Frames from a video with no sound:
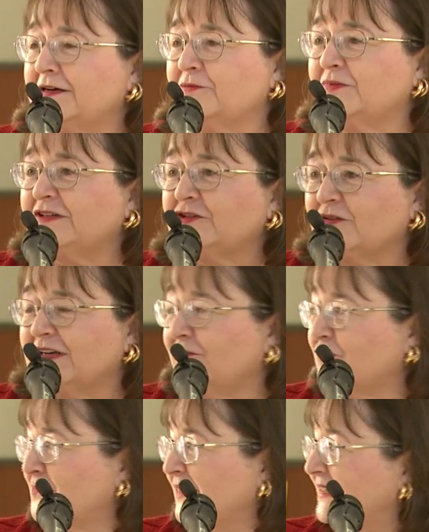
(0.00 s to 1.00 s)
a real treat
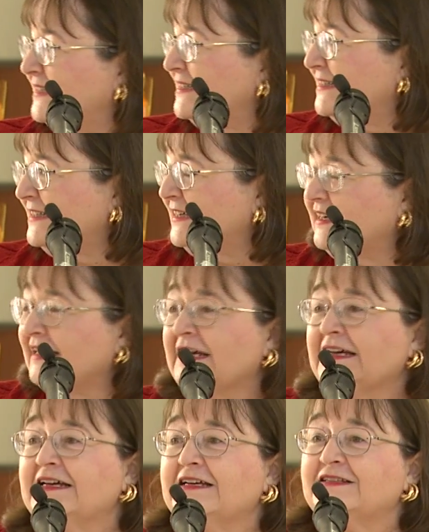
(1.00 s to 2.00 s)
for me to see
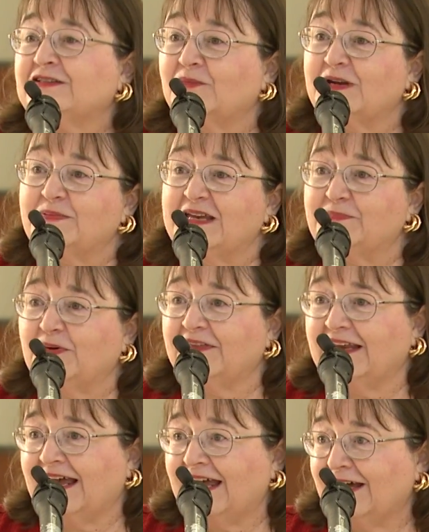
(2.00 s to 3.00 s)
so many people
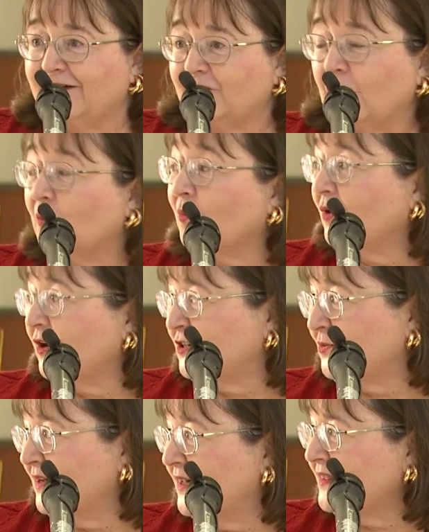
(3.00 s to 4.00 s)
that I have
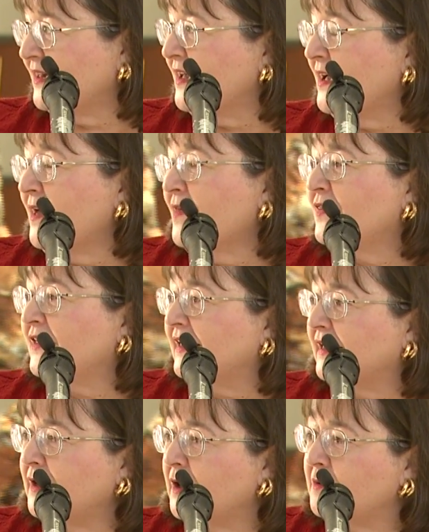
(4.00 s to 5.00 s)
worked with
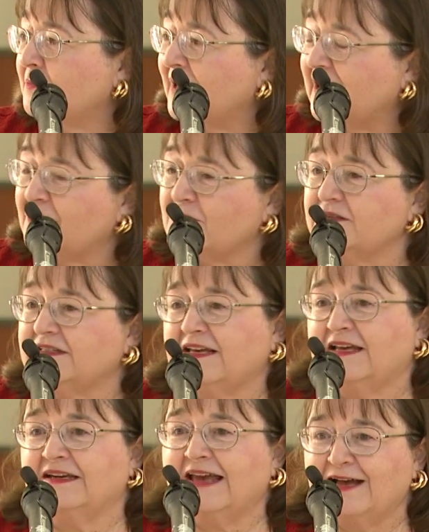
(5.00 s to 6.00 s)
the mayors
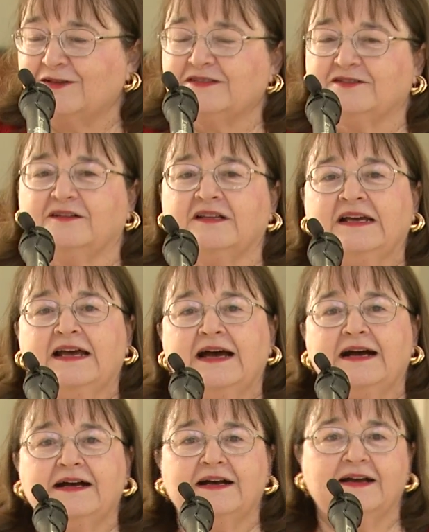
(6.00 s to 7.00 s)
and council
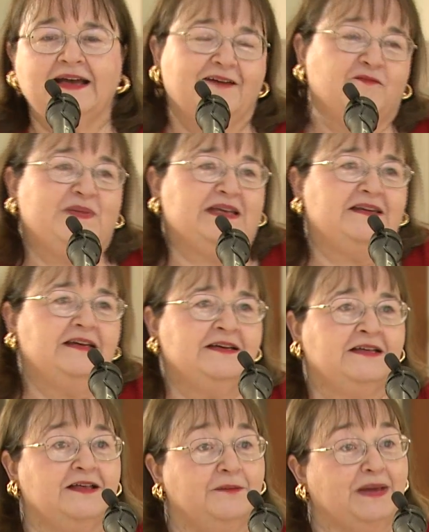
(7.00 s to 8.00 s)
uh, have been
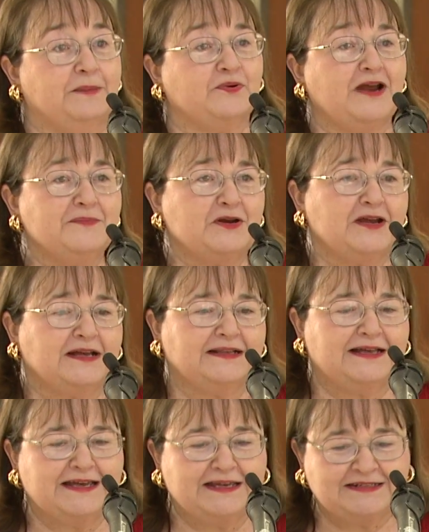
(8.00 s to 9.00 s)
my primary
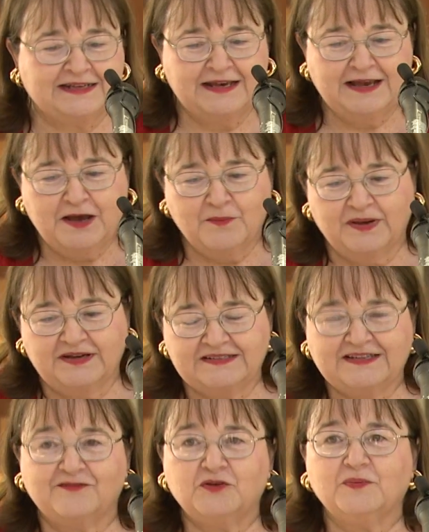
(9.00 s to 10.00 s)
client, but
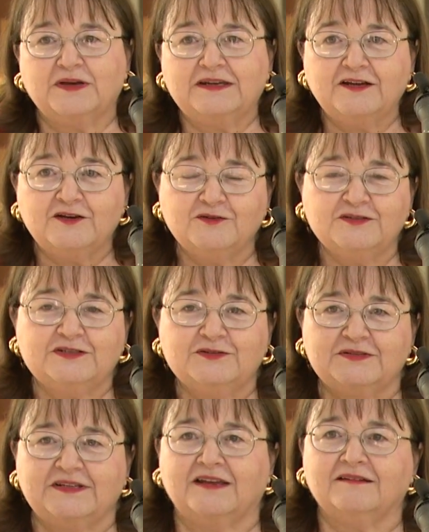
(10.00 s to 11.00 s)
as everyone knows
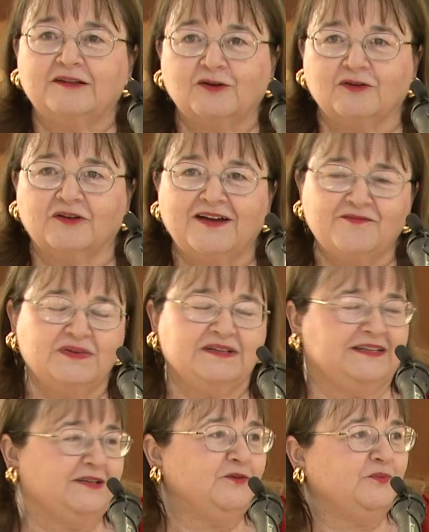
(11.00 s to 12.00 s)
who's done local
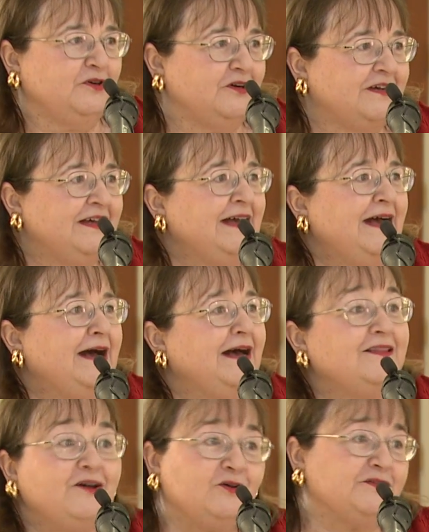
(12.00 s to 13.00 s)
government legal work,
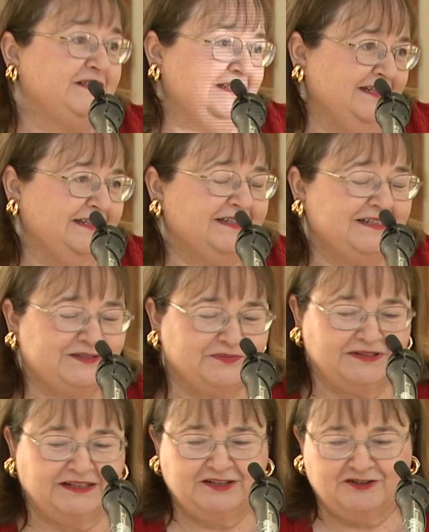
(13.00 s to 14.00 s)
uh, the whole city is
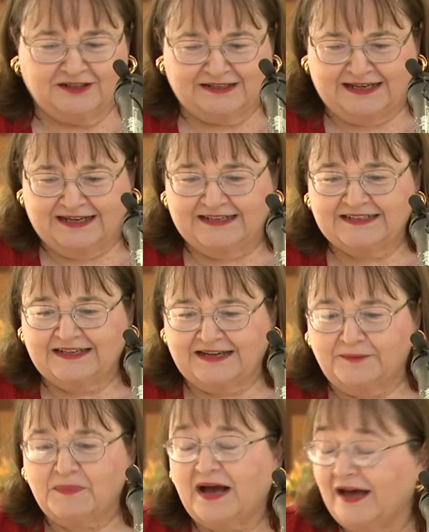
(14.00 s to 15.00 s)
really your client,
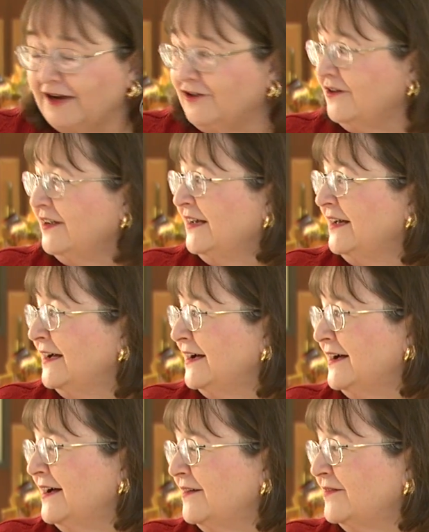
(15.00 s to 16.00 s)
and I'm honored
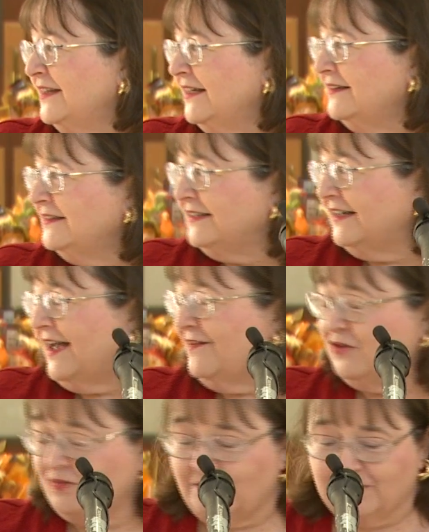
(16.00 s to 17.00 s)
uh, that, to
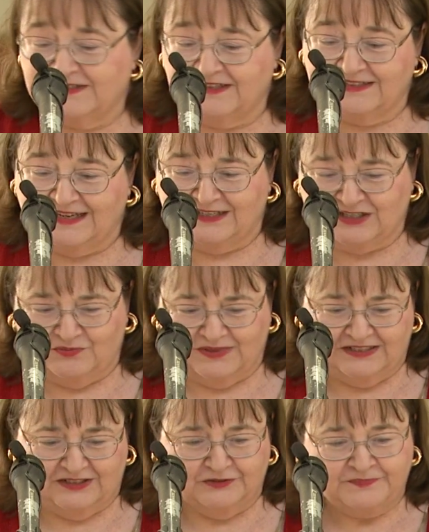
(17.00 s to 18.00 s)
have the representation
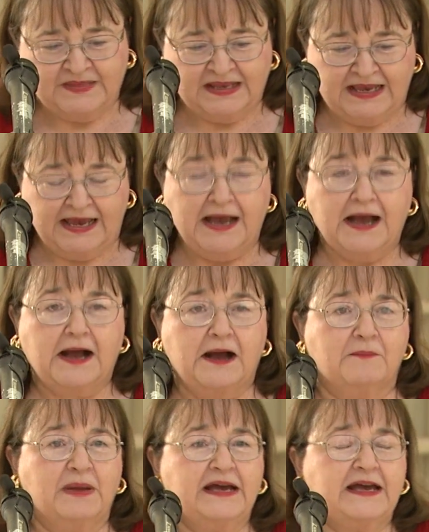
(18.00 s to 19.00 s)
we do.
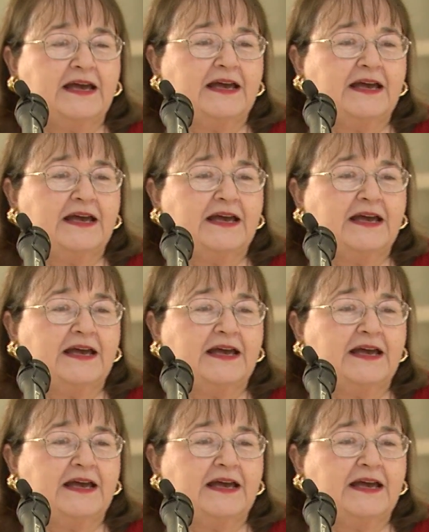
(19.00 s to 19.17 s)
Um,